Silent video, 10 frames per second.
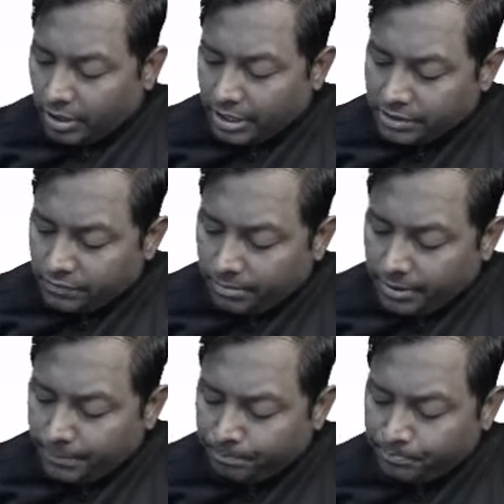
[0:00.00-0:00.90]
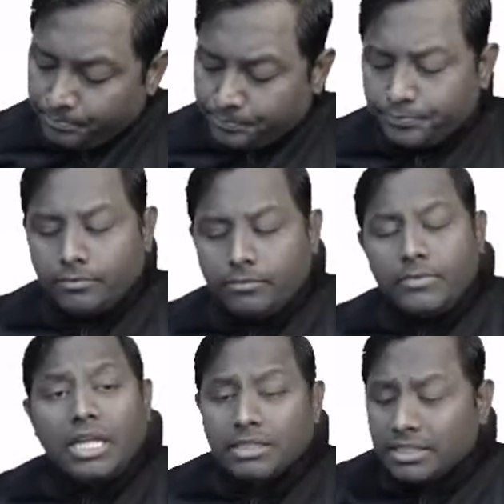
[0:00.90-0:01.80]
guys will be
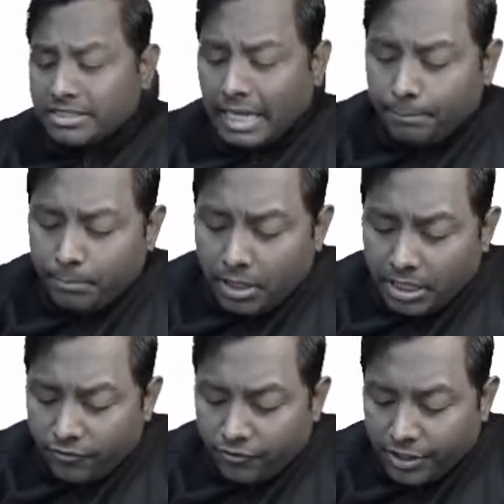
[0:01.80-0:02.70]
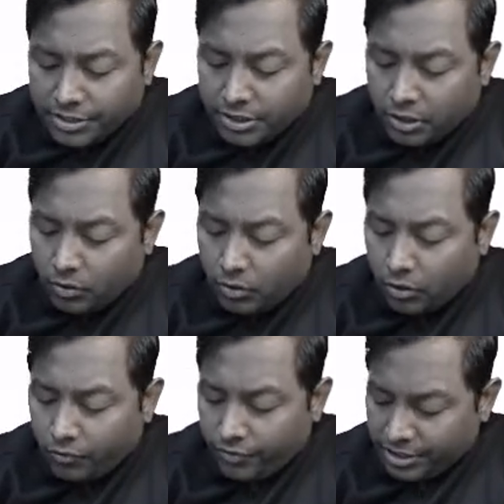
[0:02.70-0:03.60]
the sample in phase 0
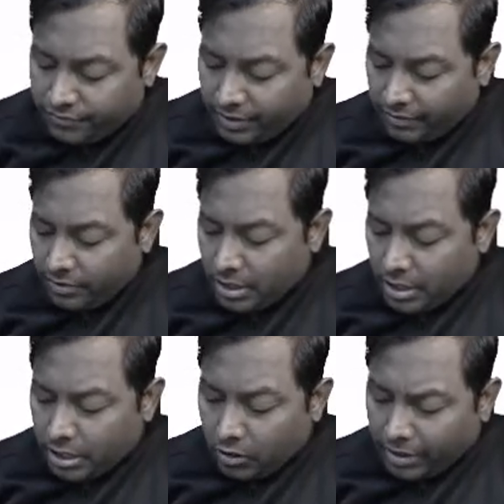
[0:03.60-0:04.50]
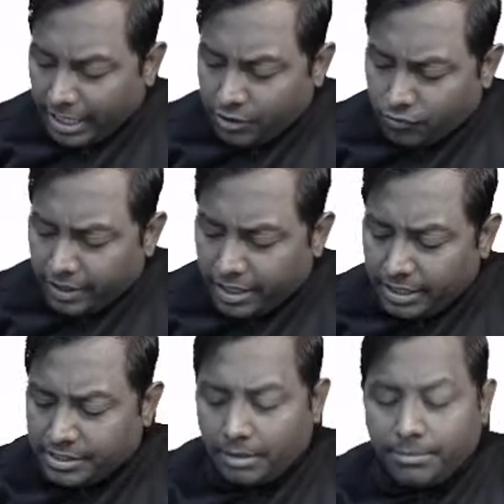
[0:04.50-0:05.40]
or phase 5. Now can you
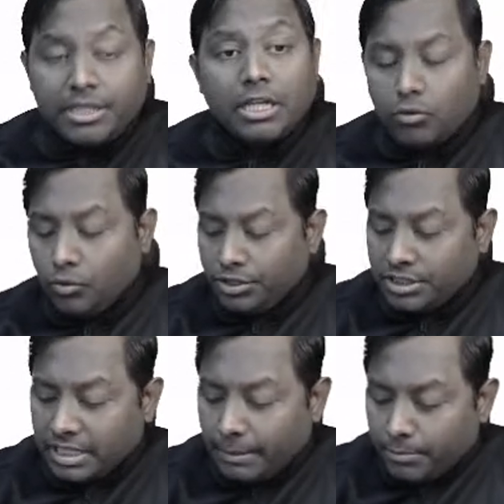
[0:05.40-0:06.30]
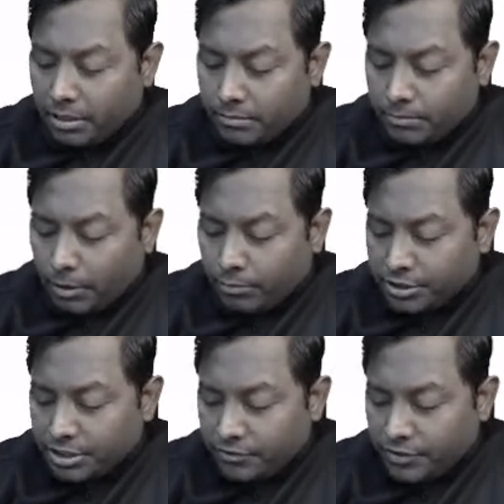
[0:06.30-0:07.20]
quickly tell me that who is the sample
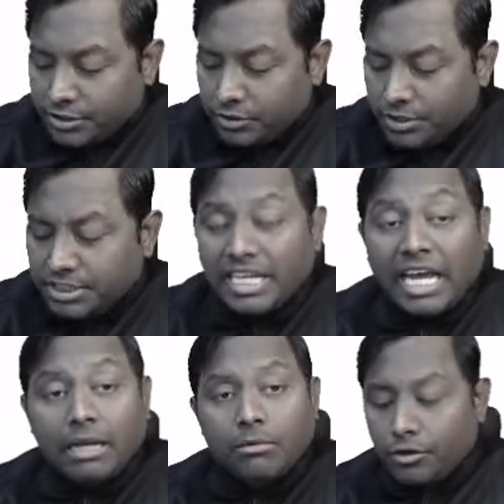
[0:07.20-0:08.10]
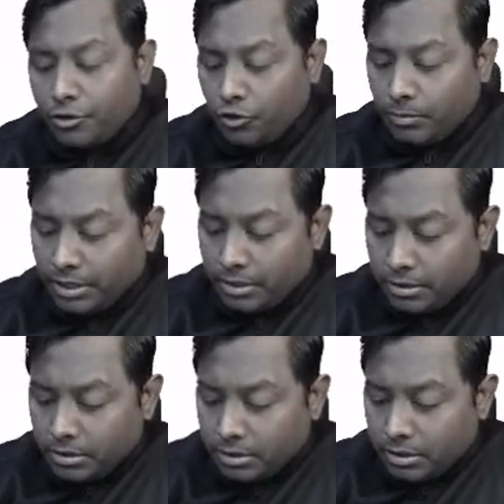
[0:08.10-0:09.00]
population in phase 0? Is it animal or human?
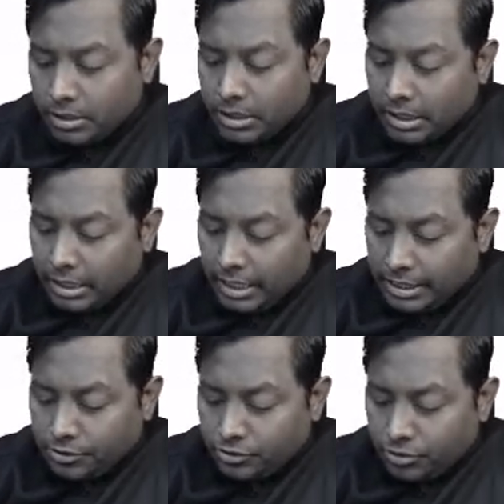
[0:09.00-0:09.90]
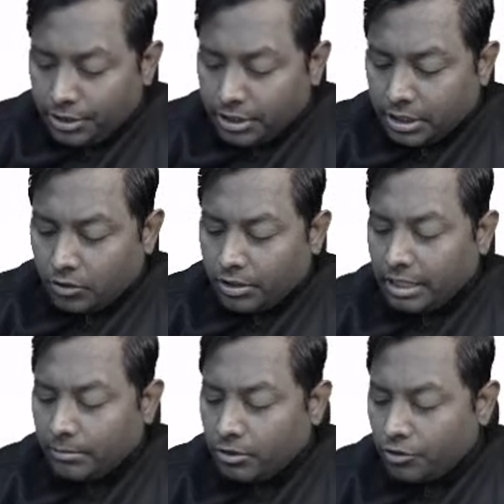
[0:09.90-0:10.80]
It is usually done on
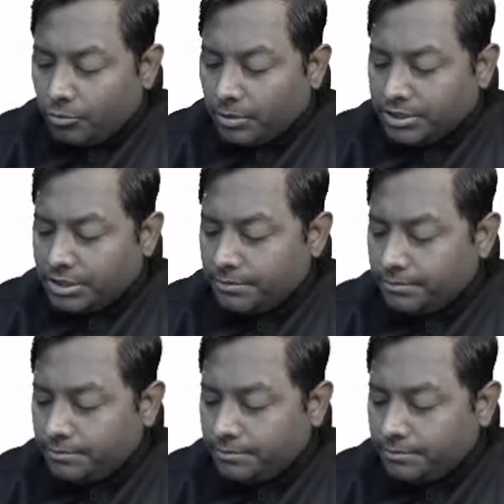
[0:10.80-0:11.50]
animal or humans.